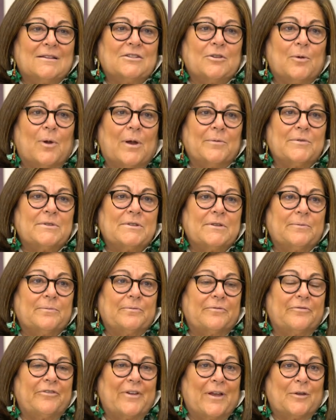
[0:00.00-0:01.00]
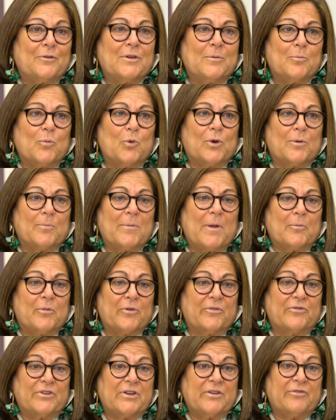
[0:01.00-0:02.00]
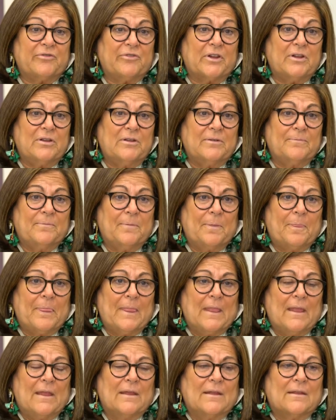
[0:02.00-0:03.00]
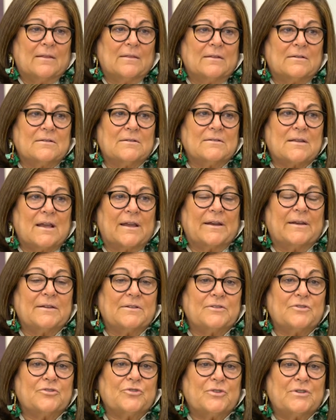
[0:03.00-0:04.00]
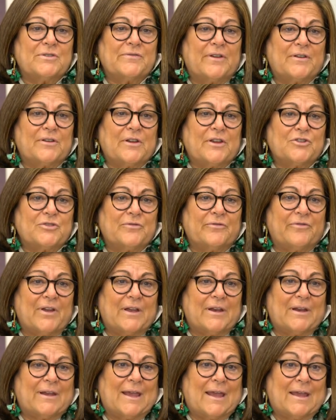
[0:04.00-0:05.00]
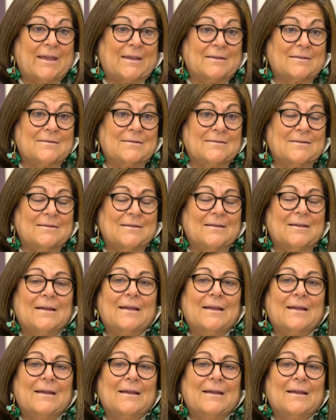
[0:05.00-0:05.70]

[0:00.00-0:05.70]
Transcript: So I was a founding board member of DIFA, the Design Industries Foundation Fighting AIDS.